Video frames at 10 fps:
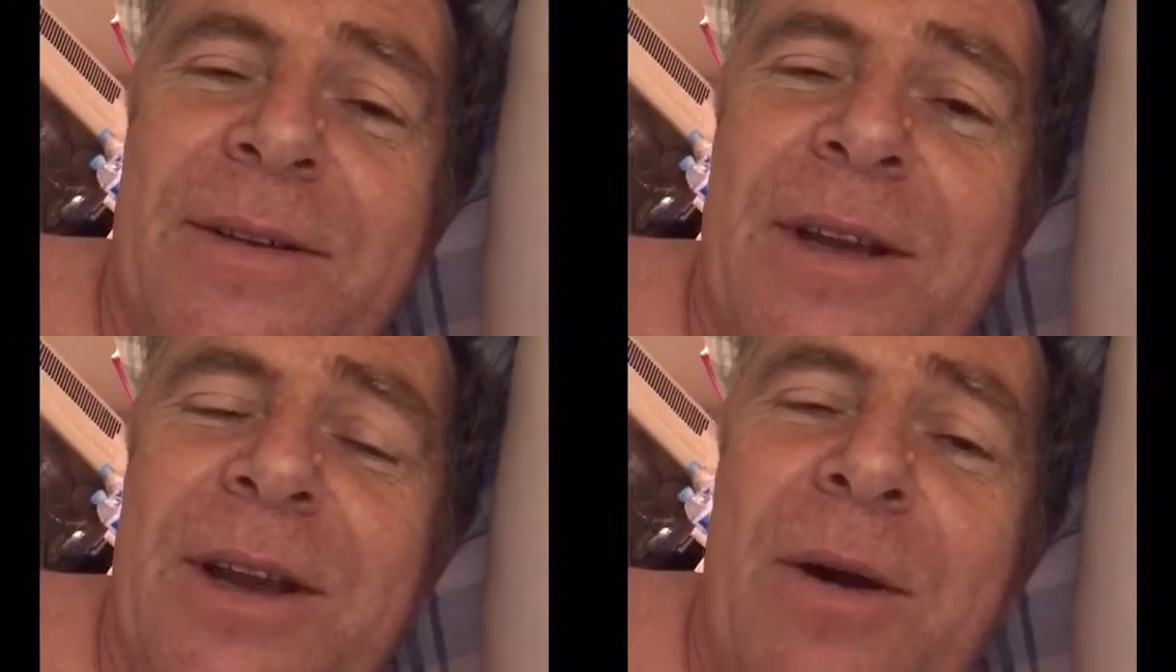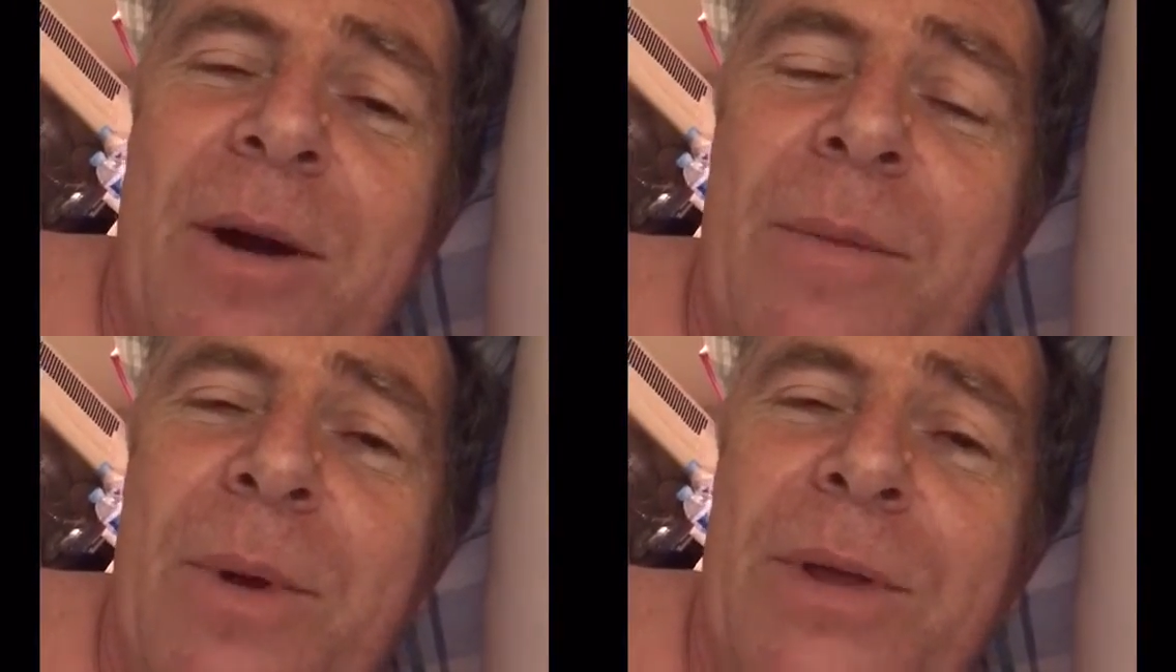You know,
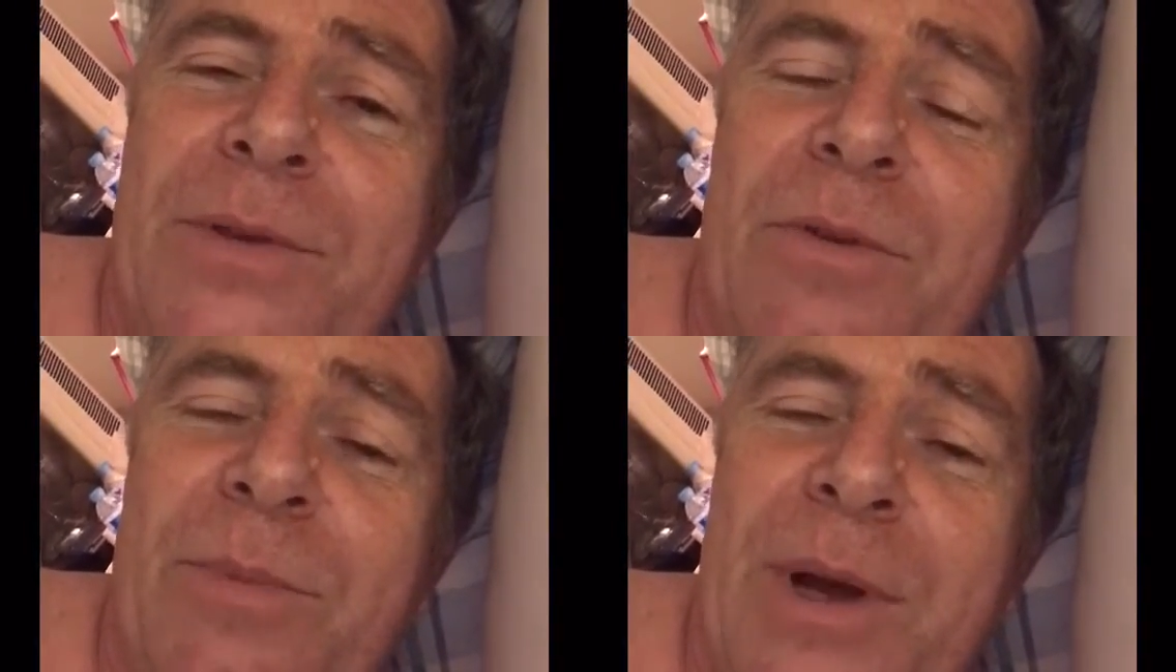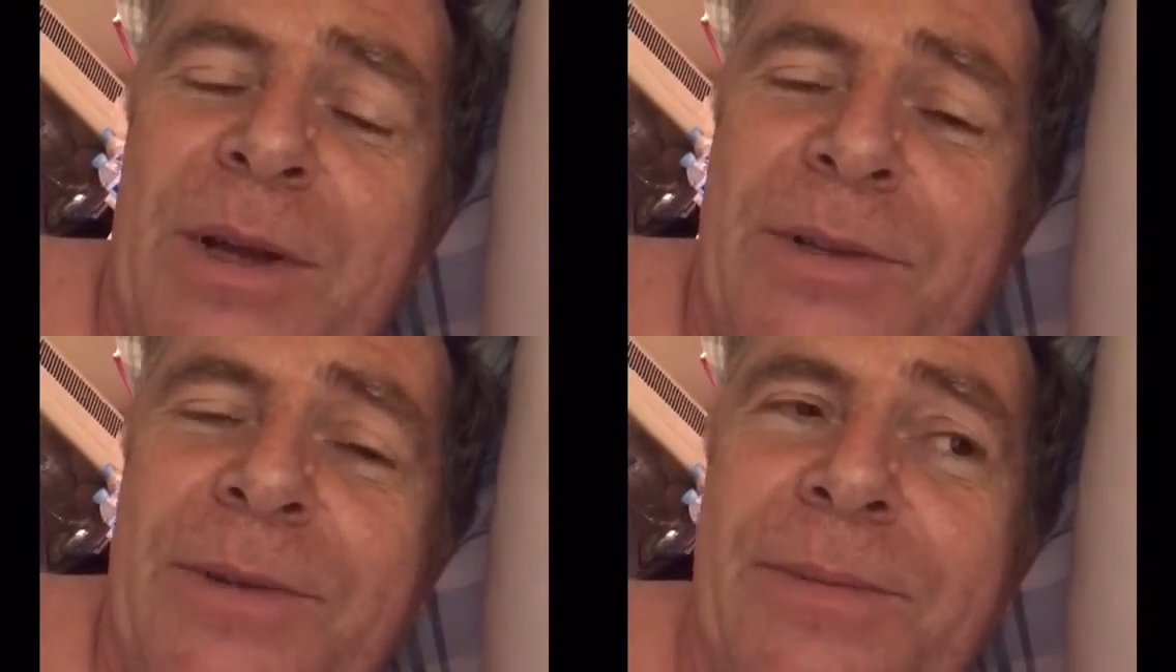I'm not the sort of
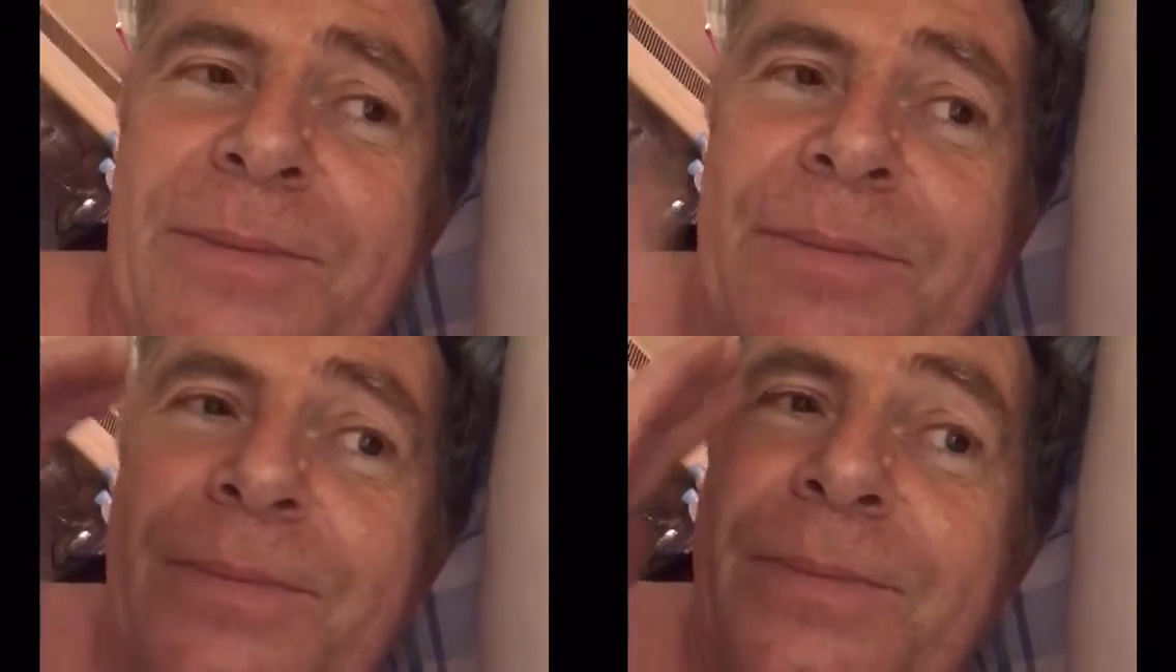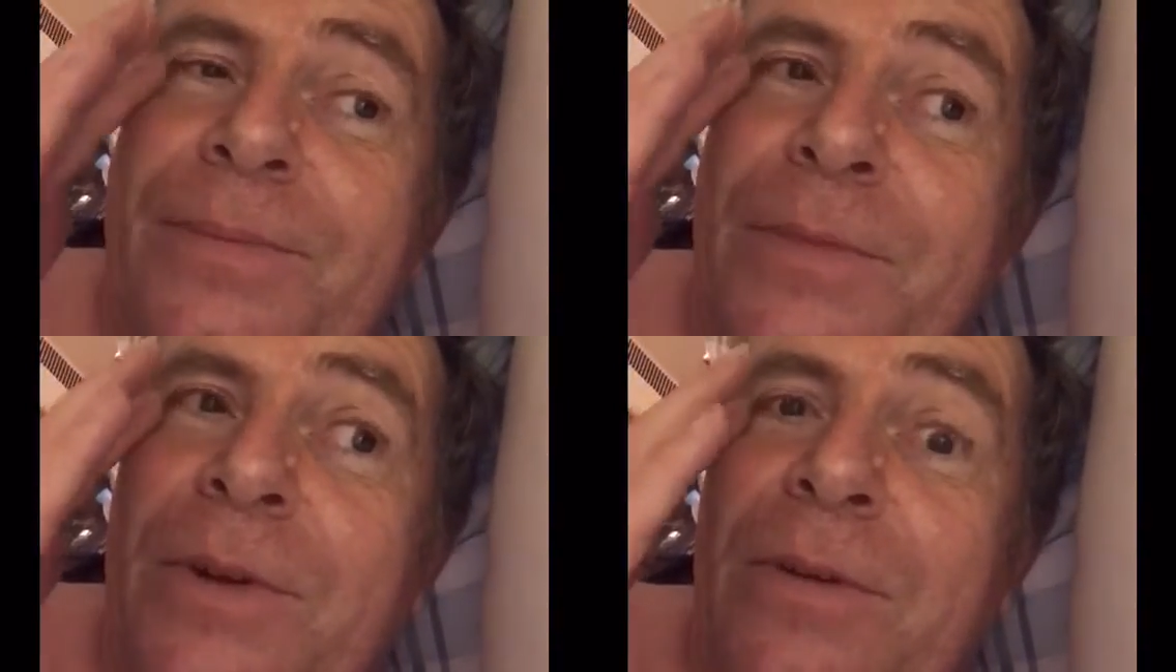person.
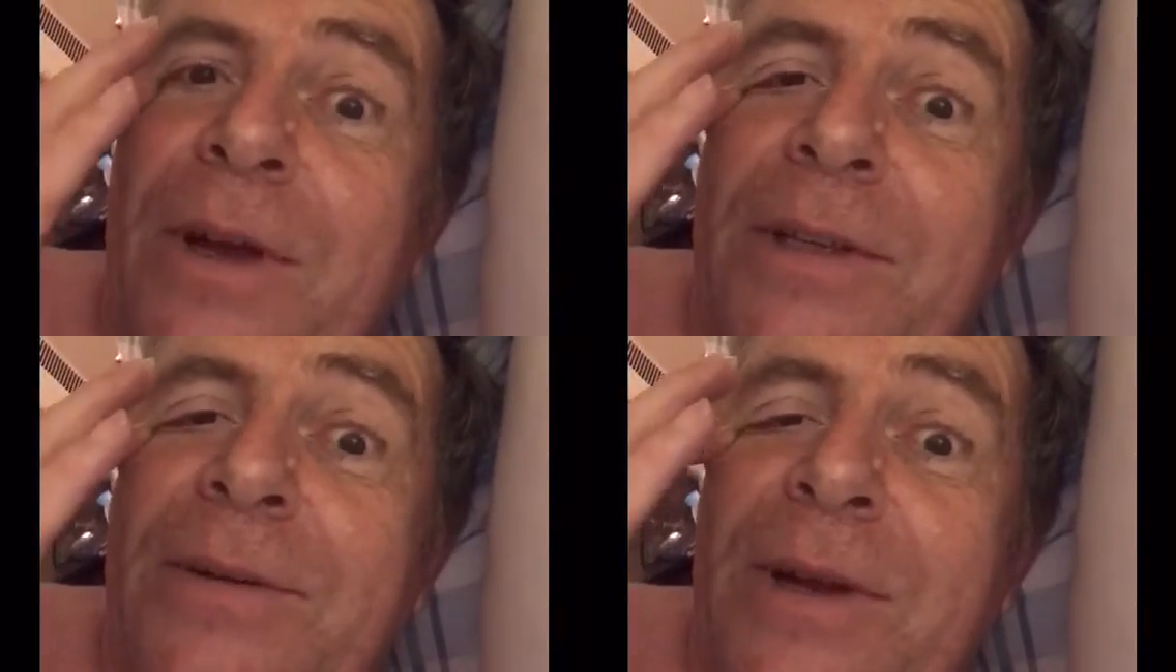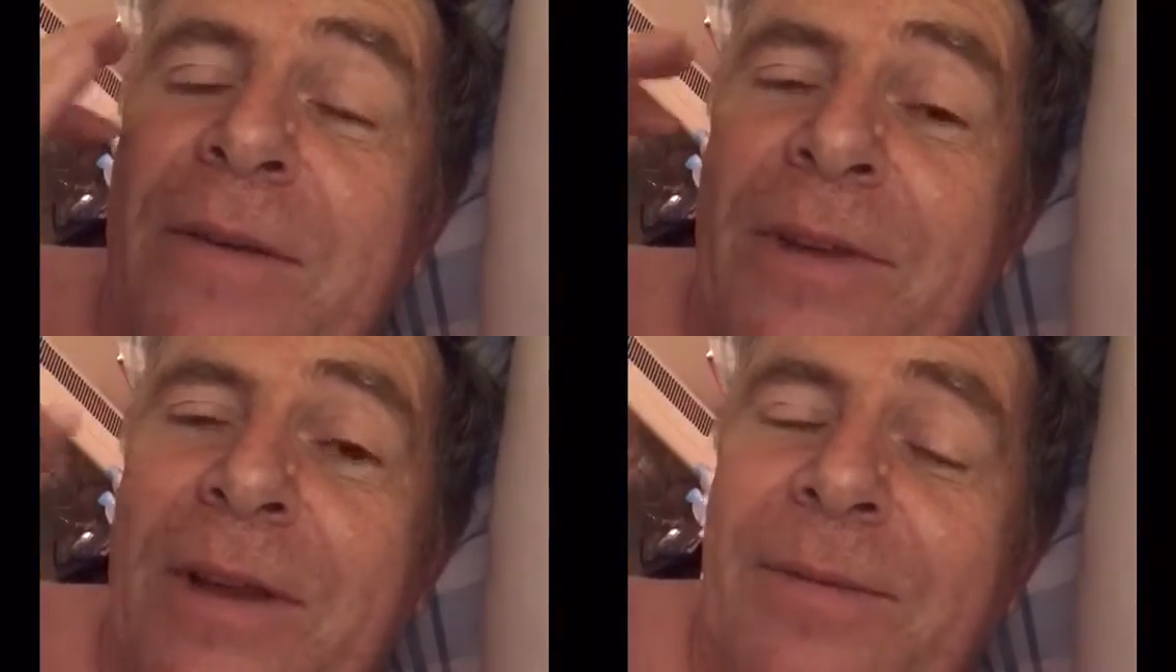All right, so I
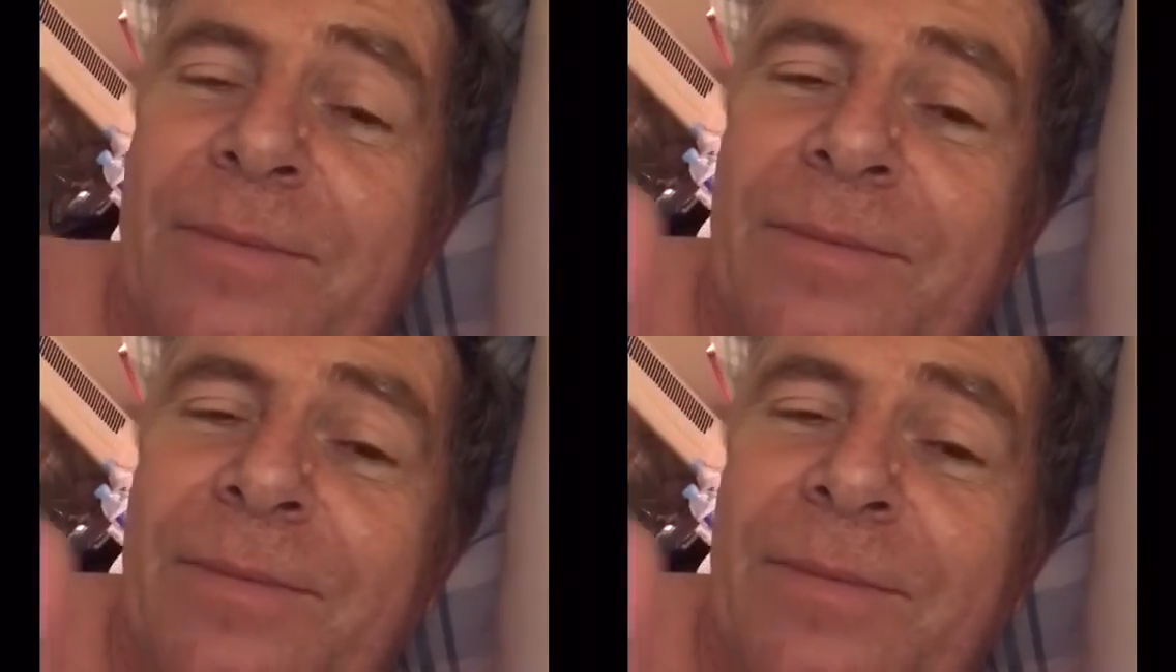love you.